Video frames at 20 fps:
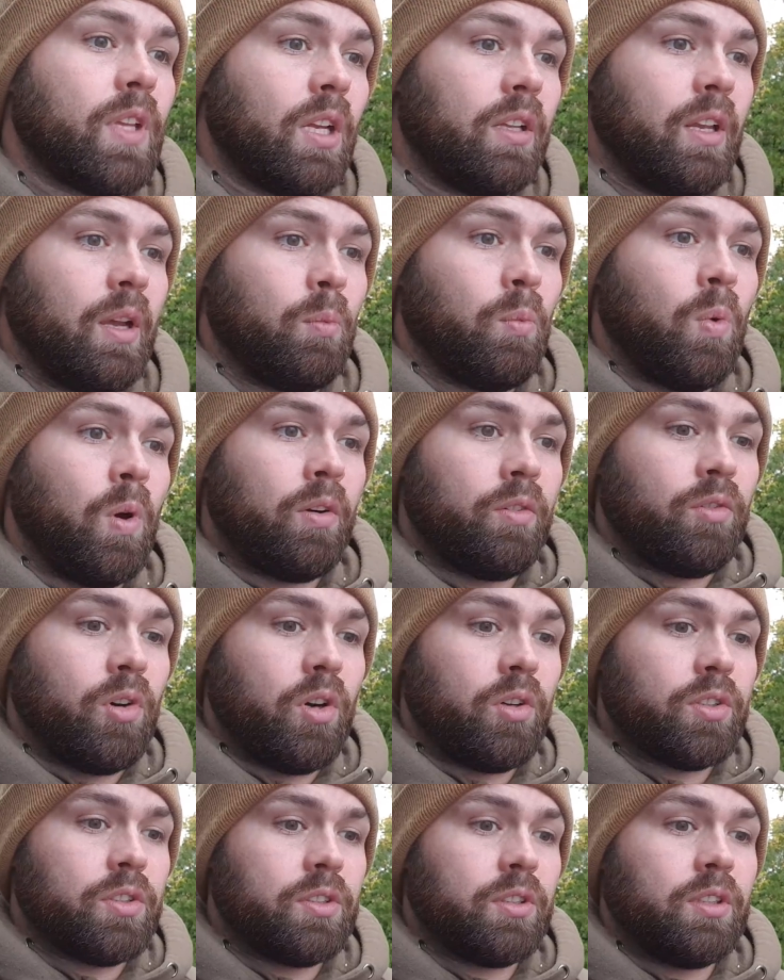And then one
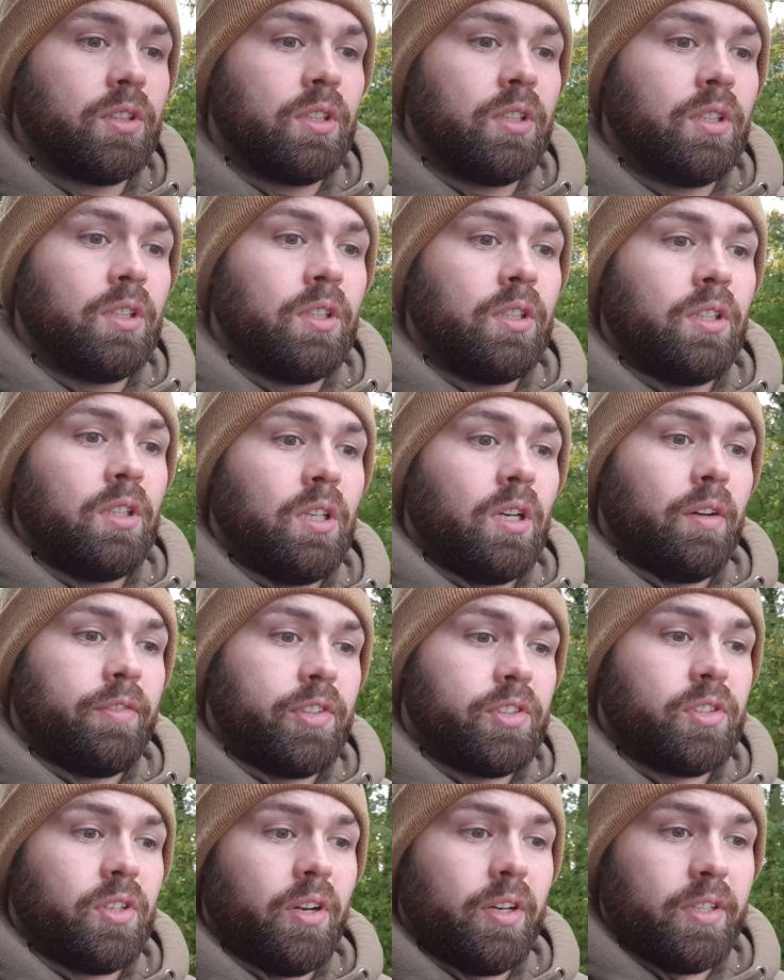rod, I've
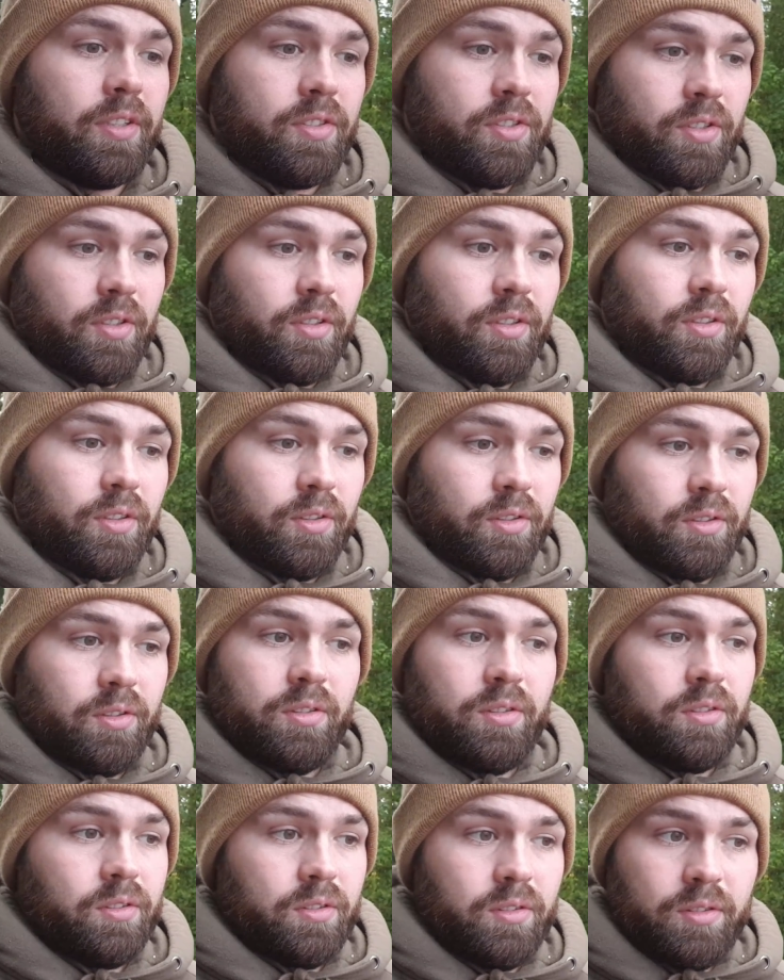decided to
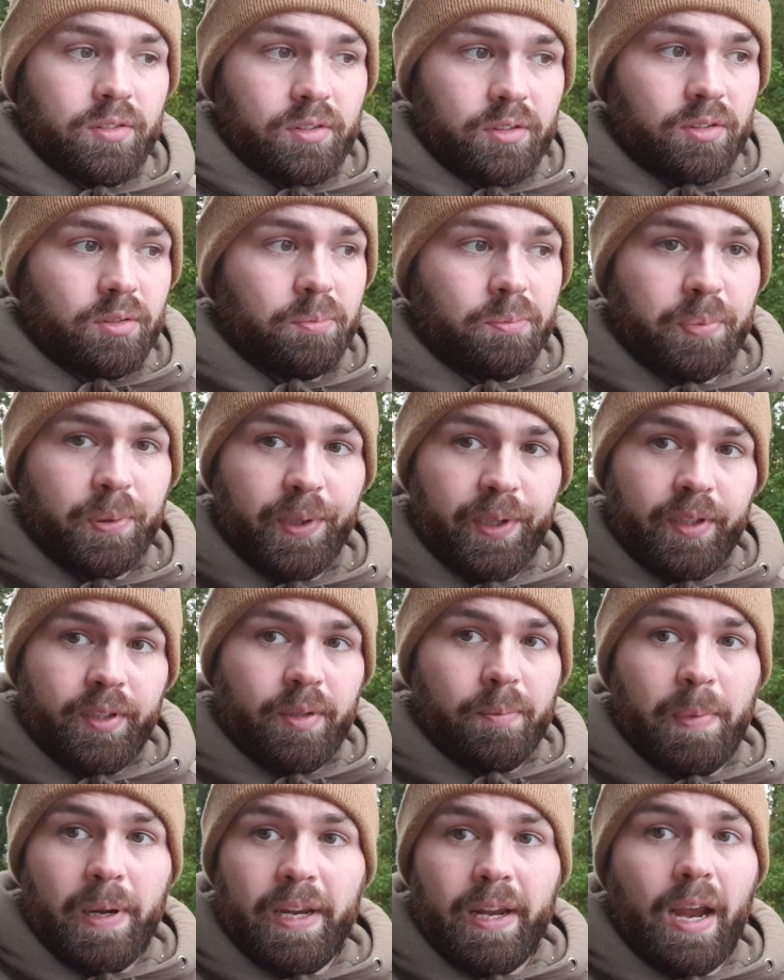put
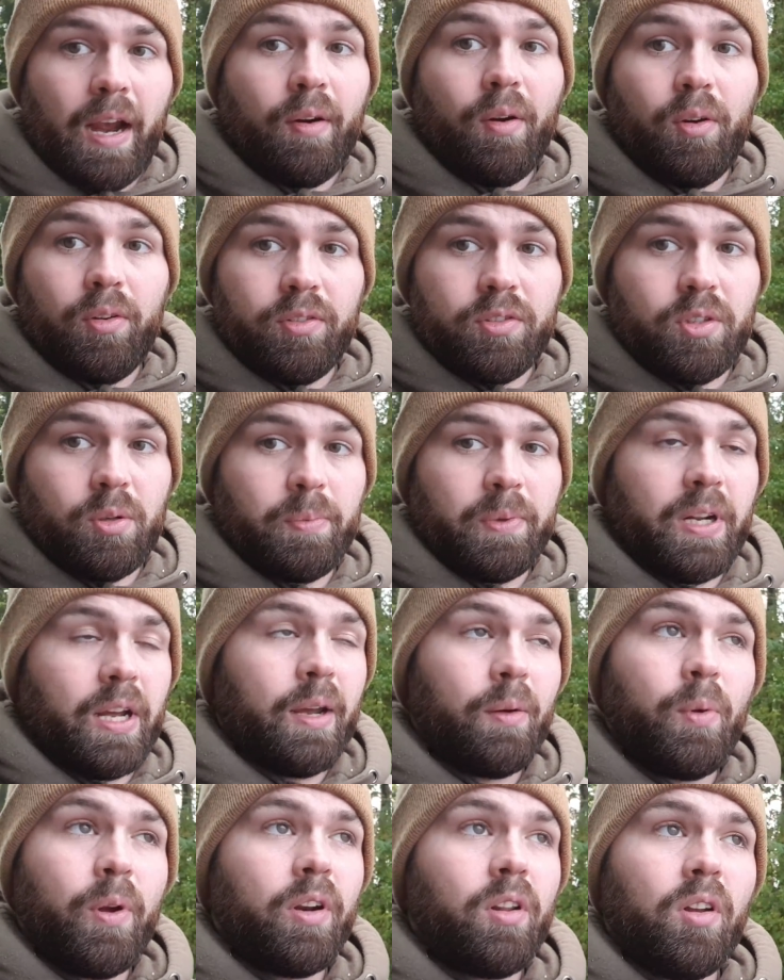the bait out on top of
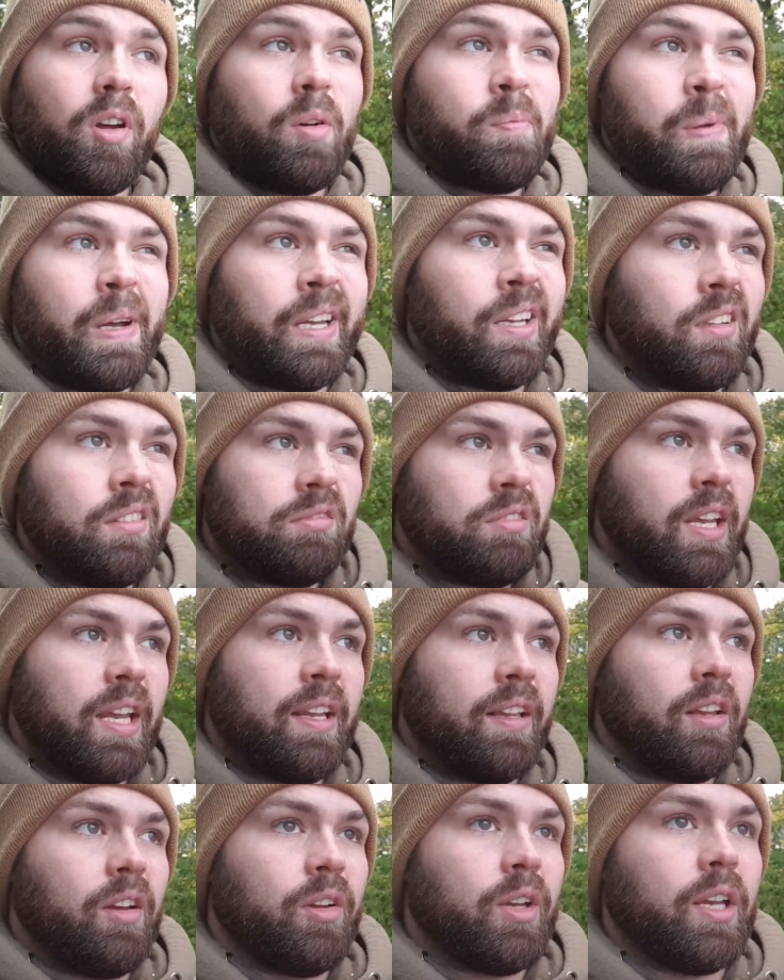that. It weren't a lot of bait,
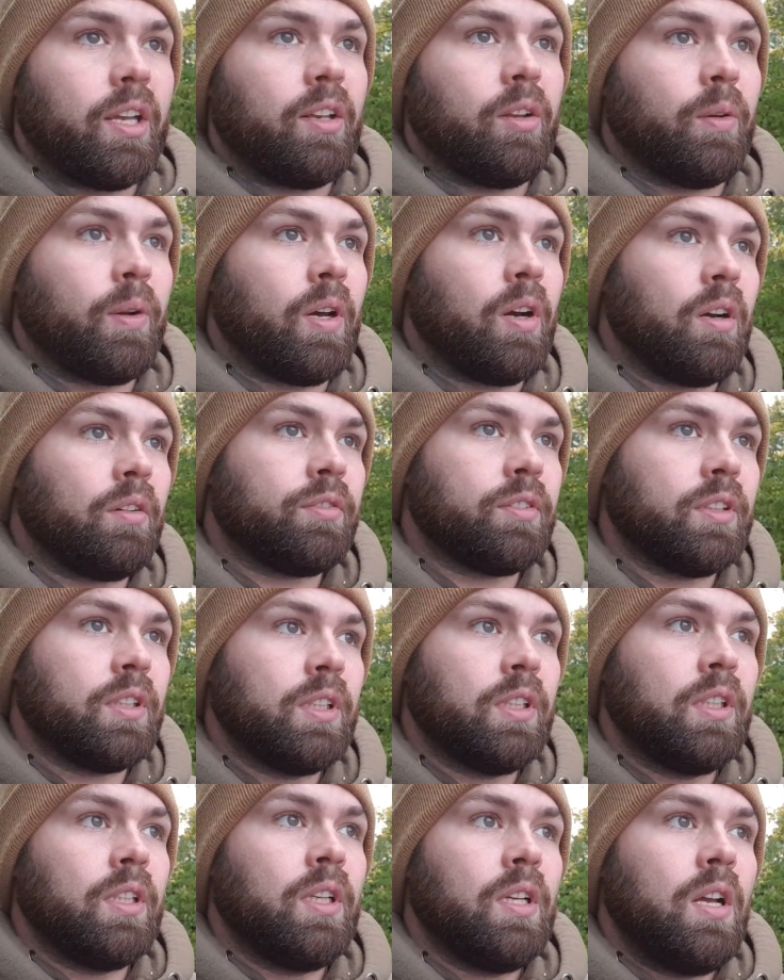kilo and a
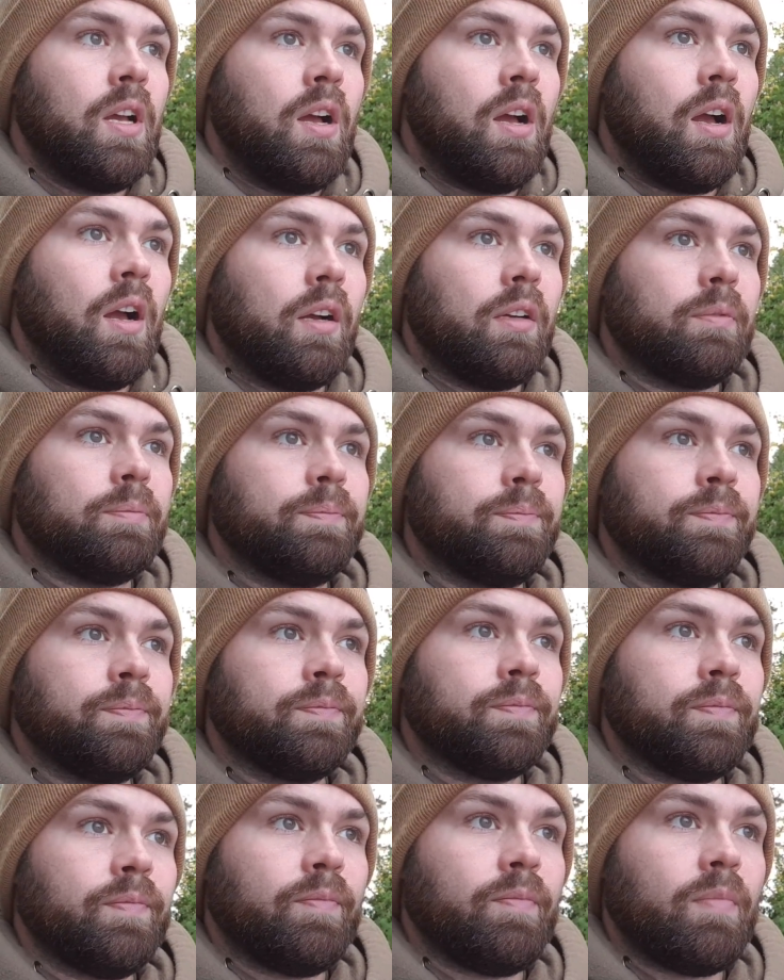half,
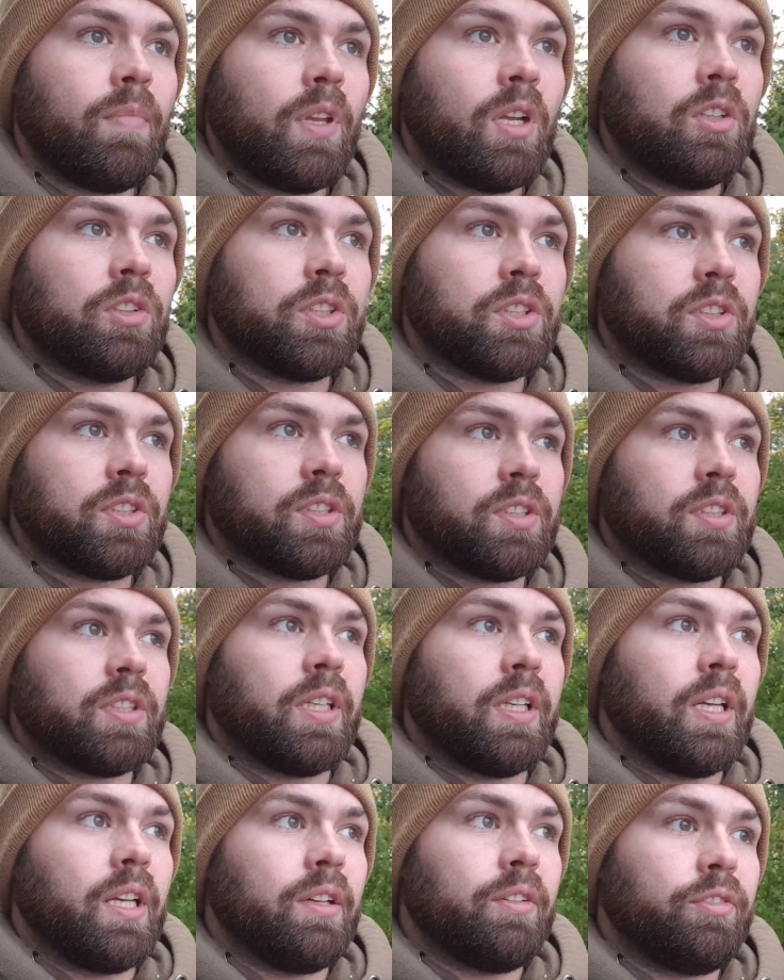just to
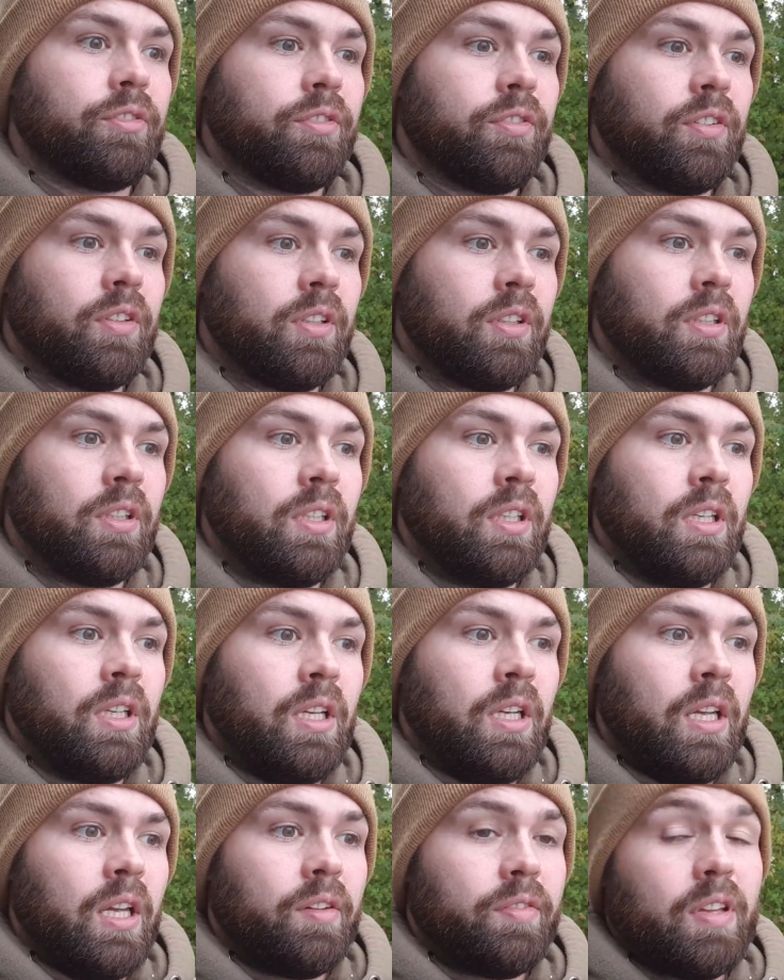see if
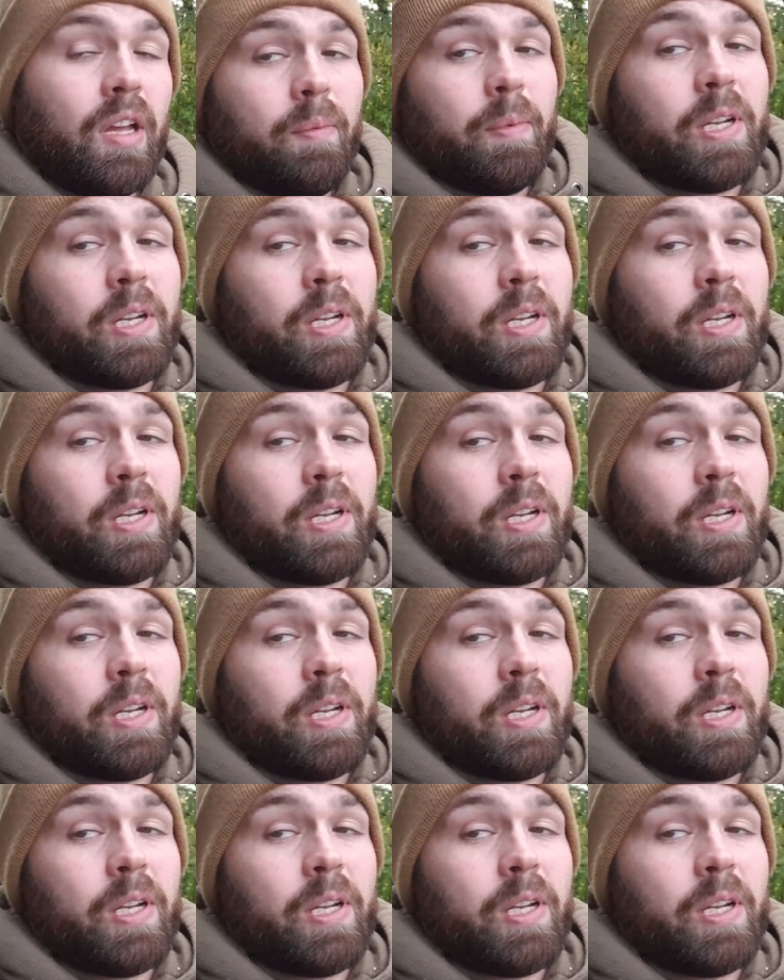that